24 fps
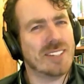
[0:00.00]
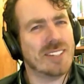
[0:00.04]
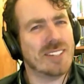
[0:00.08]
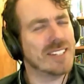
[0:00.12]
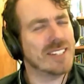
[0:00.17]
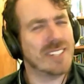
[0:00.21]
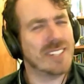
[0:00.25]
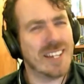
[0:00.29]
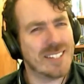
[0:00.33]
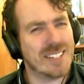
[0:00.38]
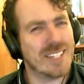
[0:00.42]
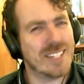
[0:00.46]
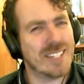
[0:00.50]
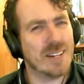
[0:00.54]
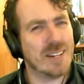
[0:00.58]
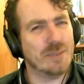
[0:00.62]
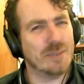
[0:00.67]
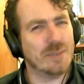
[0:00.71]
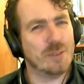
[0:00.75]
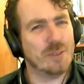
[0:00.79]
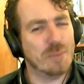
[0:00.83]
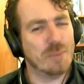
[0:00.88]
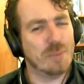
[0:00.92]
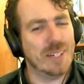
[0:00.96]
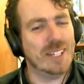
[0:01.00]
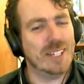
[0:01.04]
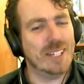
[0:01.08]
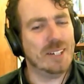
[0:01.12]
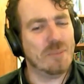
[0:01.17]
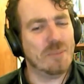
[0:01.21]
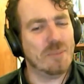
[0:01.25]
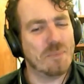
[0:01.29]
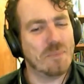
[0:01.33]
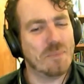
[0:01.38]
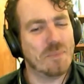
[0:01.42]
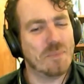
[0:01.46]
Does that sound familiar?
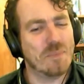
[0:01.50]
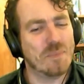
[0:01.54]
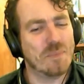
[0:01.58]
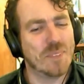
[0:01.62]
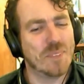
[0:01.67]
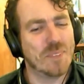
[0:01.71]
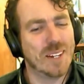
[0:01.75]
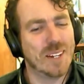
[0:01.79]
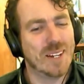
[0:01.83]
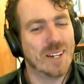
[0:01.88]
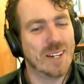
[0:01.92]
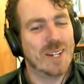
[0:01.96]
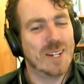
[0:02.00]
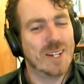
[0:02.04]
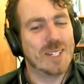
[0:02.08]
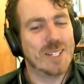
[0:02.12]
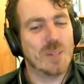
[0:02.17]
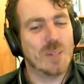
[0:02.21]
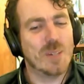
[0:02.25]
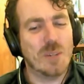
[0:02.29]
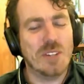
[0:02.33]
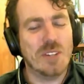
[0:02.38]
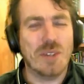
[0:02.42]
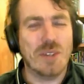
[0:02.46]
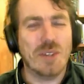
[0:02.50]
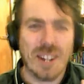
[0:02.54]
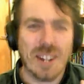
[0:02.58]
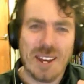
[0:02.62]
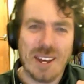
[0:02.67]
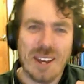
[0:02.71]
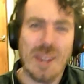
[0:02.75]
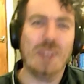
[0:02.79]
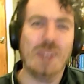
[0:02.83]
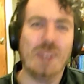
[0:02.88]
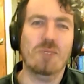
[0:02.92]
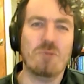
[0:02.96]
So, when you get
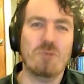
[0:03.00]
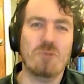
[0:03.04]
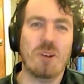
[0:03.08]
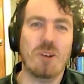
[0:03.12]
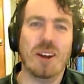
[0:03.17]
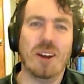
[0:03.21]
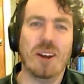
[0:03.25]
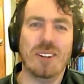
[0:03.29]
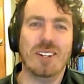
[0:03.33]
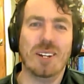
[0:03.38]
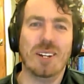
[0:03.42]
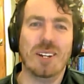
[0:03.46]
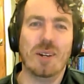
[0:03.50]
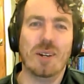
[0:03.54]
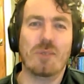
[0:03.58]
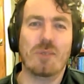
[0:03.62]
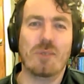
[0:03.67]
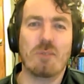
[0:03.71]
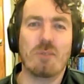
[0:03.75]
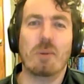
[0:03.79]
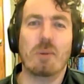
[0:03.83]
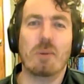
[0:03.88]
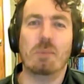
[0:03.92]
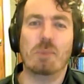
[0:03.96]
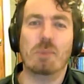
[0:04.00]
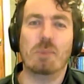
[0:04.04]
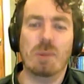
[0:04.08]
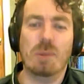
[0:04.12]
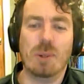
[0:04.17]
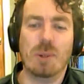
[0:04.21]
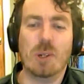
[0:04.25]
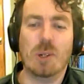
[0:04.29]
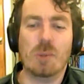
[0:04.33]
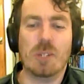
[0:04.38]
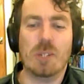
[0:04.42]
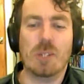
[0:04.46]
hell right from a
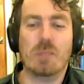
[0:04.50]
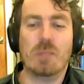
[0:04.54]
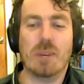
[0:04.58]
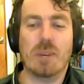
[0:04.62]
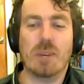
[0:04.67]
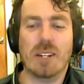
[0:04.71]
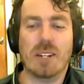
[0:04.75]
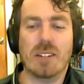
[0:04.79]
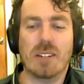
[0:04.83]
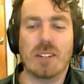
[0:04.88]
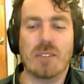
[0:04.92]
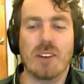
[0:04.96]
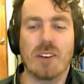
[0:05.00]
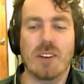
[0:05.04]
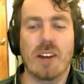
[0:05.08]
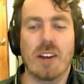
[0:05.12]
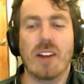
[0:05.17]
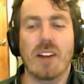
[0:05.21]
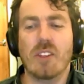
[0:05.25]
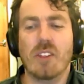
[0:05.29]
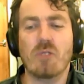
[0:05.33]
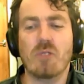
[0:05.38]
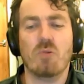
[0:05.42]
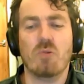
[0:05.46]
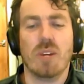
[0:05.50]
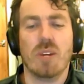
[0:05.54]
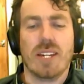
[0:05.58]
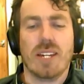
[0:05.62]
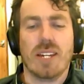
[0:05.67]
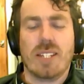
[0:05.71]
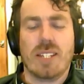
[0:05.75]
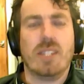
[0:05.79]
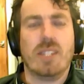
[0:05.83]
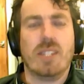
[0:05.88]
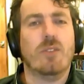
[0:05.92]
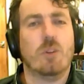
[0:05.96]
biblical perspective, the
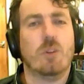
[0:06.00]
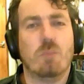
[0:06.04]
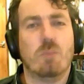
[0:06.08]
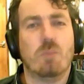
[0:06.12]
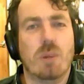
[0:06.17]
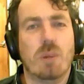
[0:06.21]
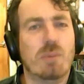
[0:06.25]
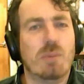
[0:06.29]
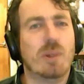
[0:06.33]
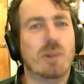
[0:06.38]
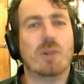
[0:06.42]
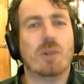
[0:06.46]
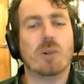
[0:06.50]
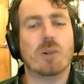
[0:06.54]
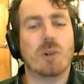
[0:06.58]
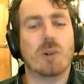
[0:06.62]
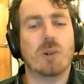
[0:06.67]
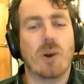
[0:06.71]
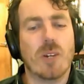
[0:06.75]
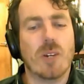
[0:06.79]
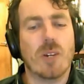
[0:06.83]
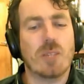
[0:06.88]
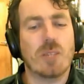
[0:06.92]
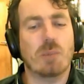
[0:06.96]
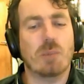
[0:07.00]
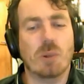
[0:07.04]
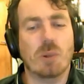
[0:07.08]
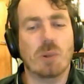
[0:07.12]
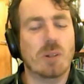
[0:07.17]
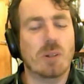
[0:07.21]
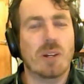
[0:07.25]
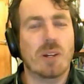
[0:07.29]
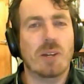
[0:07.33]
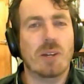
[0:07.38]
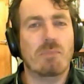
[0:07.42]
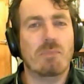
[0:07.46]
rest of the biblical gospel
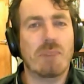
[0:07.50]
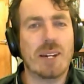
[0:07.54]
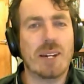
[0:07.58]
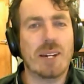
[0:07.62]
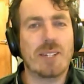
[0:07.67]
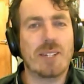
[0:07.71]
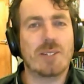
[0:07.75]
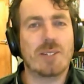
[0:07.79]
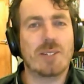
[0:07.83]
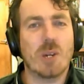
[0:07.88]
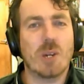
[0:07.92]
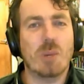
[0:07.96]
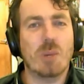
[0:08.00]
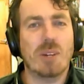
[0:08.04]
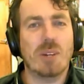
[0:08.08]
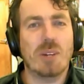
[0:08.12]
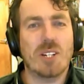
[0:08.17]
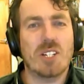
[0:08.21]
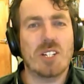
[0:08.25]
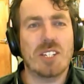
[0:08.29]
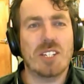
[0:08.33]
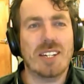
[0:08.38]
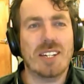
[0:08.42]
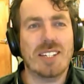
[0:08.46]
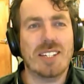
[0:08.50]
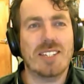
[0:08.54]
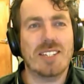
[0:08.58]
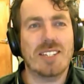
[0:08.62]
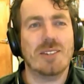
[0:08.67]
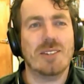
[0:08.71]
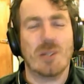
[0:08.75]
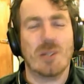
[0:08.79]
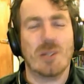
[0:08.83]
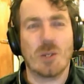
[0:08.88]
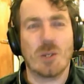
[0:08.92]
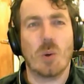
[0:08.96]
makes so much sense, and
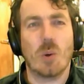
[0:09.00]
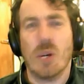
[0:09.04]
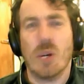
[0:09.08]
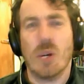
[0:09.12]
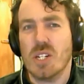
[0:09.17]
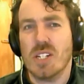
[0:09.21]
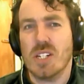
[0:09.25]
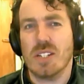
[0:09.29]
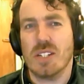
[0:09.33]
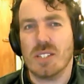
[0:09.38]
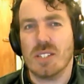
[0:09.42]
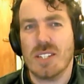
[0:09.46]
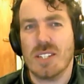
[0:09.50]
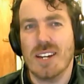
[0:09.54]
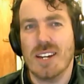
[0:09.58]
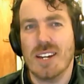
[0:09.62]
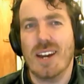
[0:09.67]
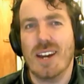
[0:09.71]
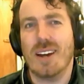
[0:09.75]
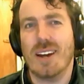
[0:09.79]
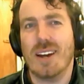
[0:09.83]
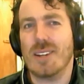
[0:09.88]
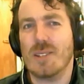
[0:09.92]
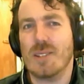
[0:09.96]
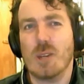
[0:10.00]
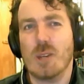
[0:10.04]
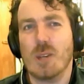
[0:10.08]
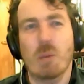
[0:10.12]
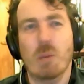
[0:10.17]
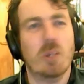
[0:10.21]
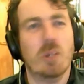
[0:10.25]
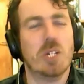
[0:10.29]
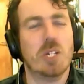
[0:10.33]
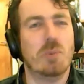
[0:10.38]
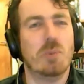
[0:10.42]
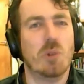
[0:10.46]
those questions are so
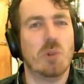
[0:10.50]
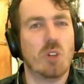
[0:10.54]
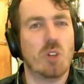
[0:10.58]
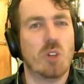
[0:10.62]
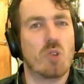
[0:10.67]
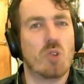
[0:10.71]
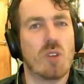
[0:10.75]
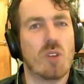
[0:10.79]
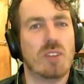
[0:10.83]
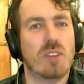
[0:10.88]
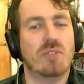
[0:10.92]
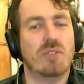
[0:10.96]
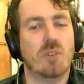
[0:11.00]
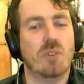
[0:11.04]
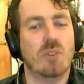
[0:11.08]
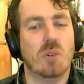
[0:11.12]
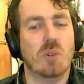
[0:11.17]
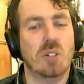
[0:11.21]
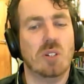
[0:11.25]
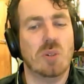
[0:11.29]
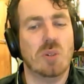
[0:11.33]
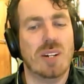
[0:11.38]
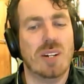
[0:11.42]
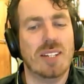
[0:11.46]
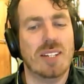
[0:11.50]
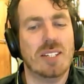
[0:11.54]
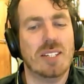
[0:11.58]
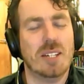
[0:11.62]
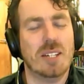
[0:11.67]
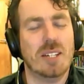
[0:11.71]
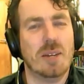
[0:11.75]
much more straightforward to answer.